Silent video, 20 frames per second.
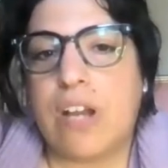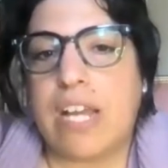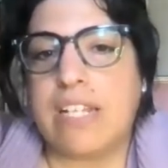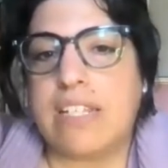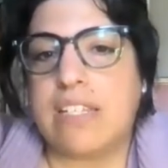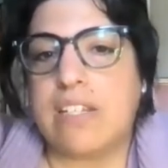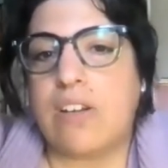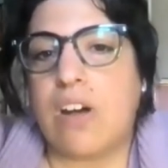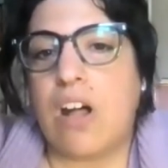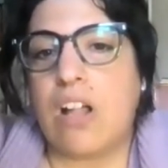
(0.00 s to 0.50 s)
your
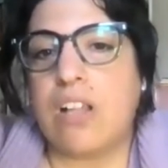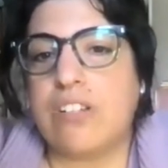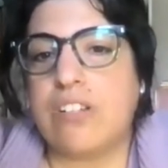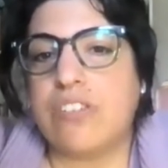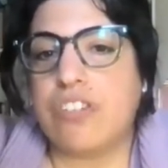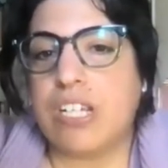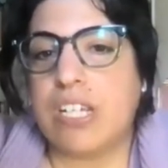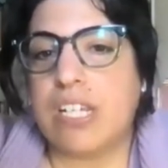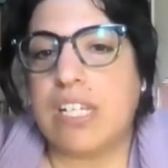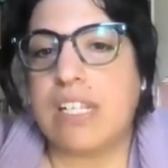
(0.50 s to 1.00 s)

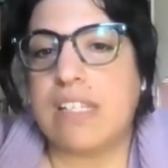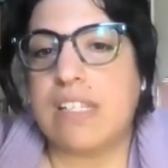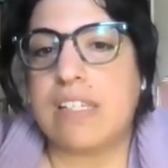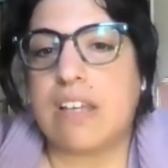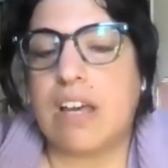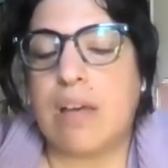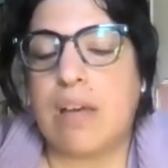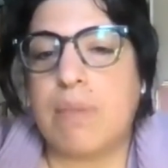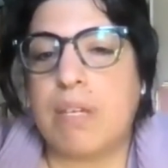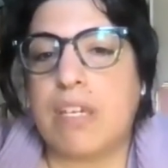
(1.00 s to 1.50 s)
ideologies,
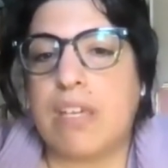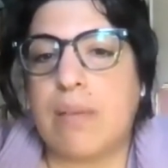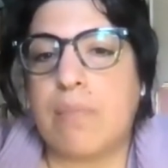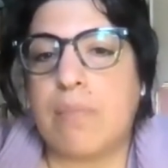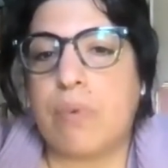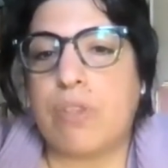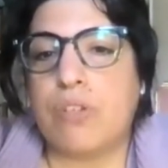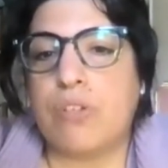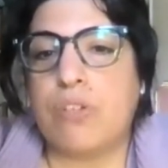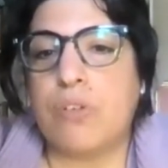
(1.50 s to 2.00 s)
coming up
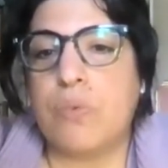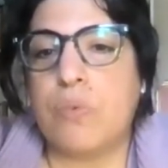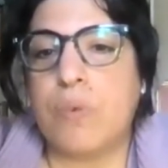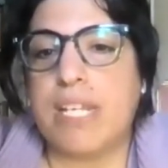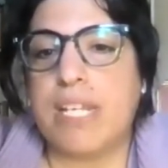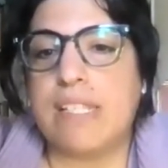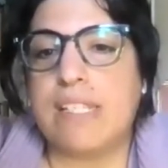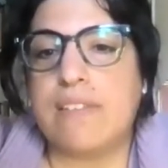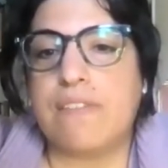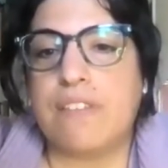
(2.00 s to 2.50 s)
with new
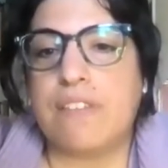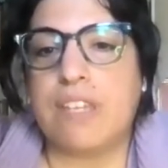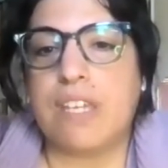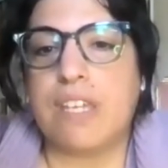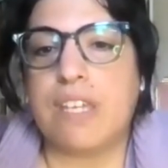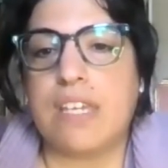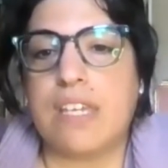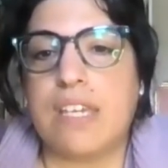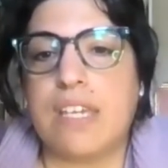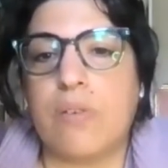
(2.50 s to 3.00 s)
ways of
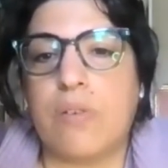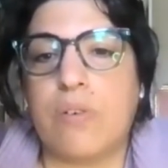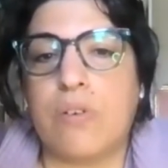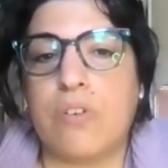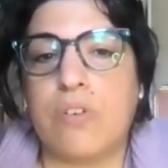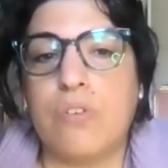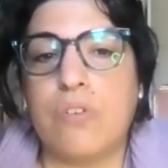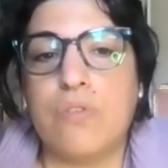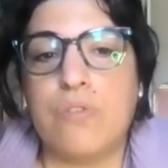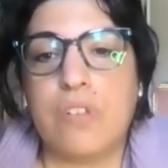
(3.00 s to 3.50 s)
thinking or
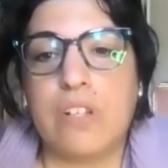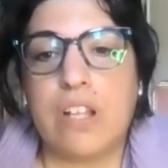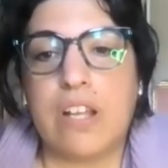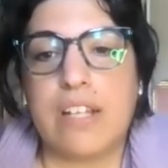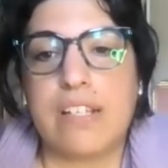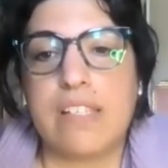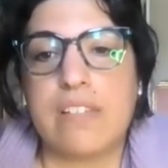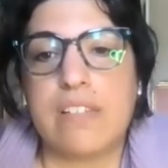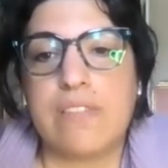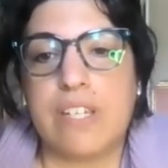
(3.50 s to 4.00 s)
new
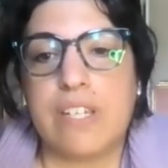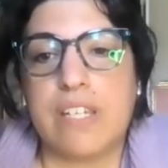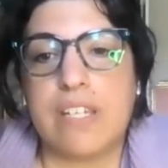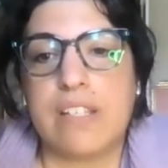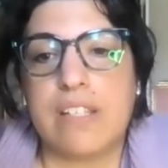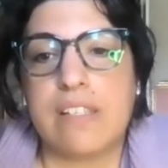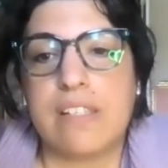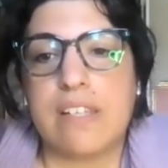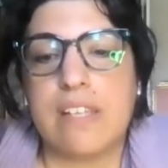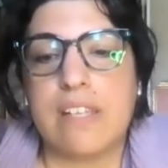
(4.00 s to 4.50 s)

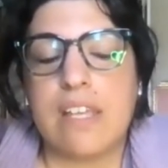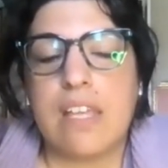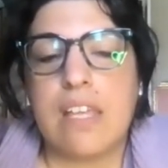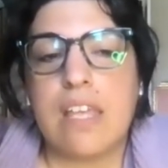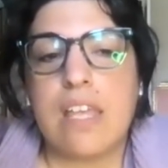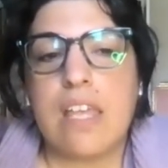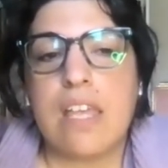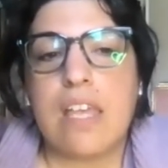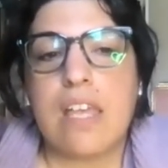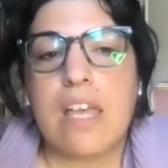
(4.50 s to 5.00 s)
philosophies?
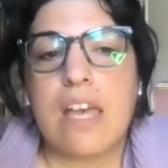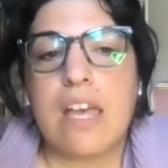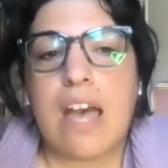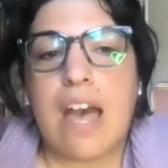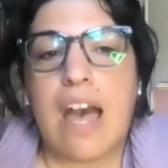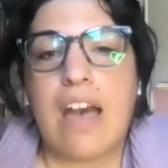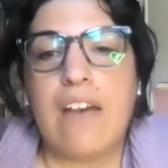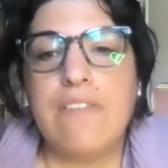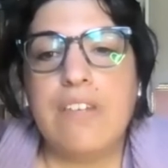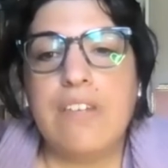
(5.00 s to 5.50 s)

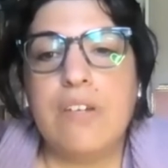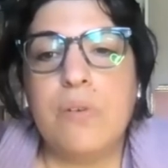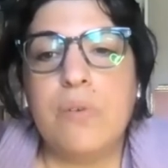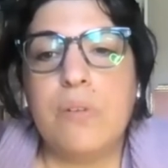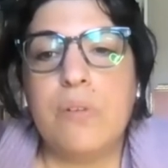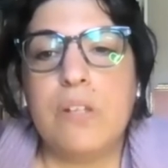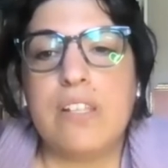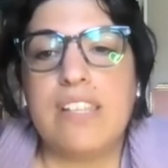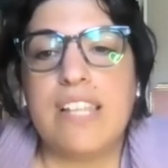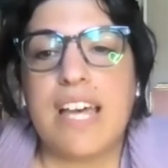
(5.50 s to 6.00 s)
Have
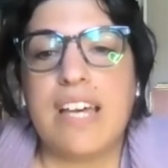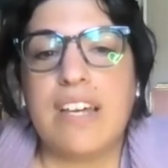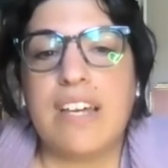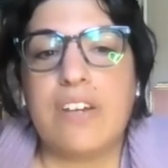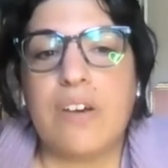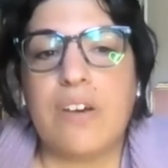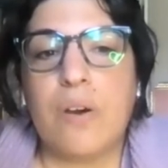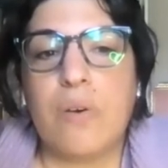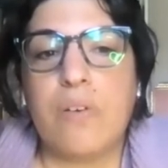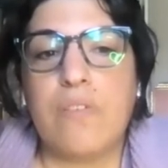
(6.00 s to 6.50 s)
you let
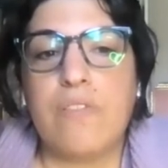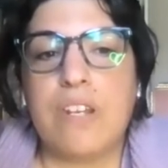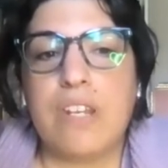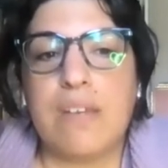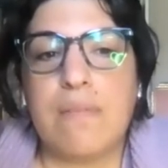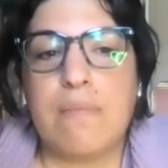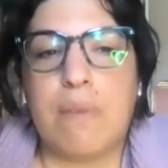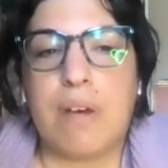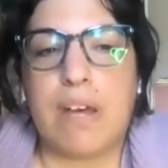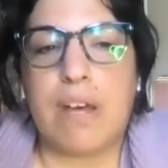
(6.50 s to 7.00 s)
go of
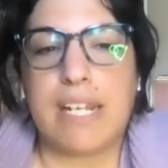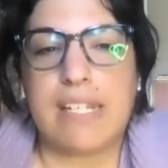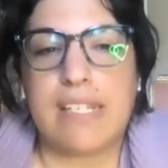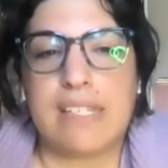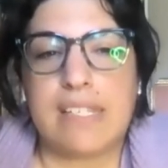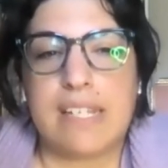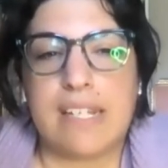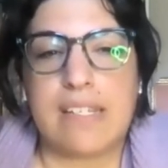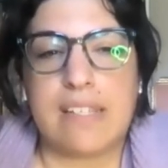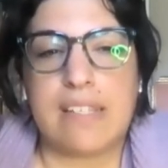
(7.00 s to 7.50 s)
any
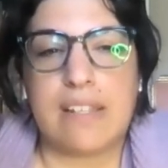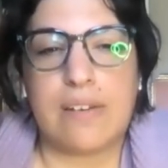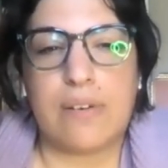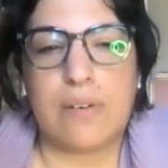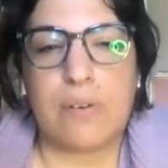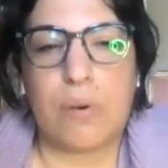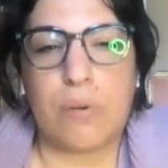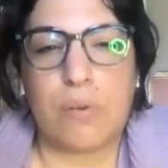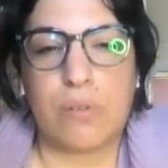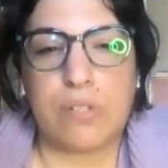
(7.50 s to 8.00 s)
mindsets that are
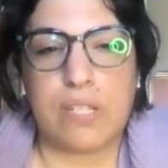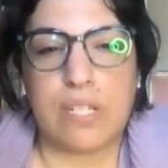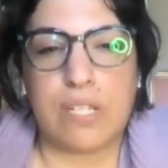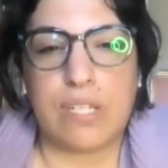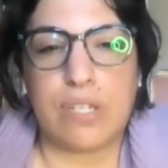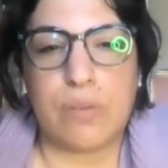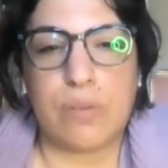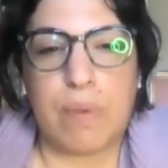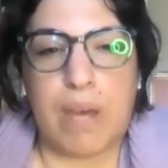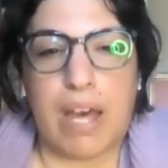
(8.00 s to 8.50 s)

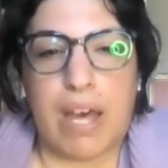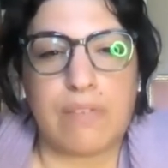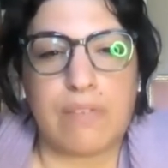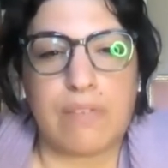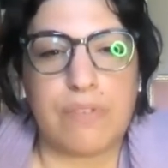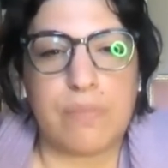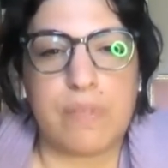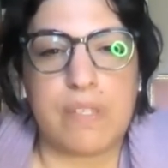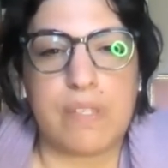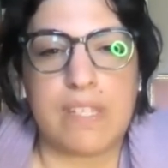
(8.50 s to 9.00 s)
holding you back
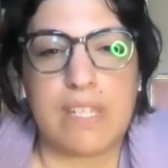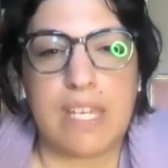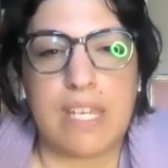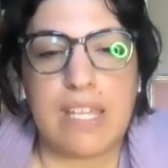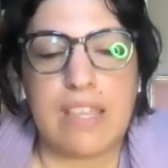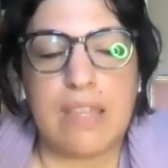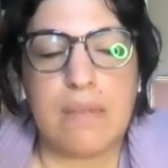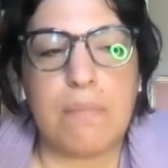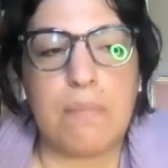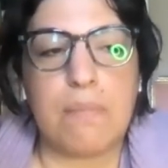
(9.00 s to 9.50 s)
from
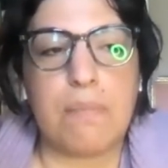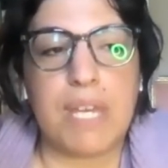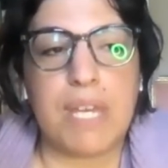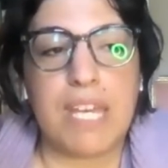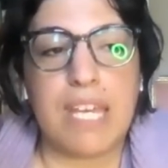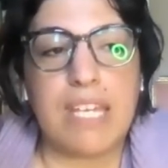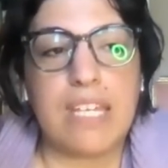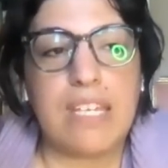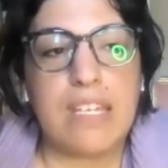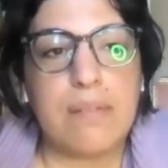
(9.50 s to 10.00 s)
seeing the
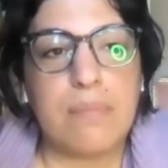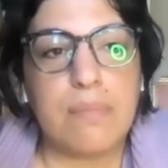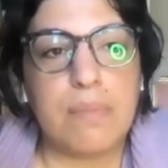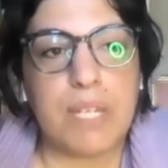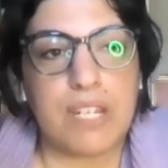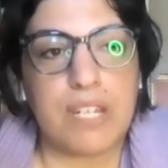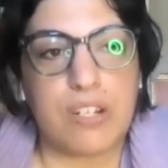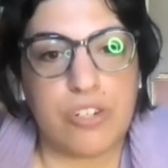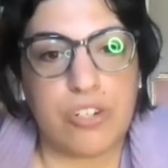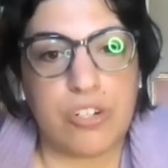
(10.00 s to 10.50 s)
big
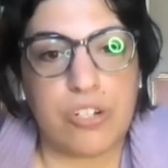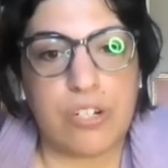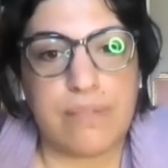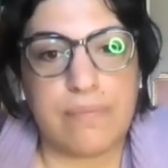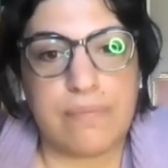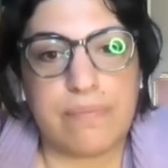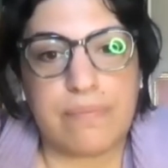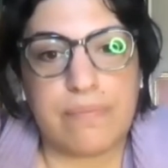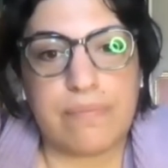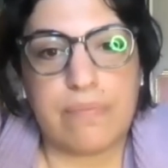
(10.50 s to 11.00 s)
picture?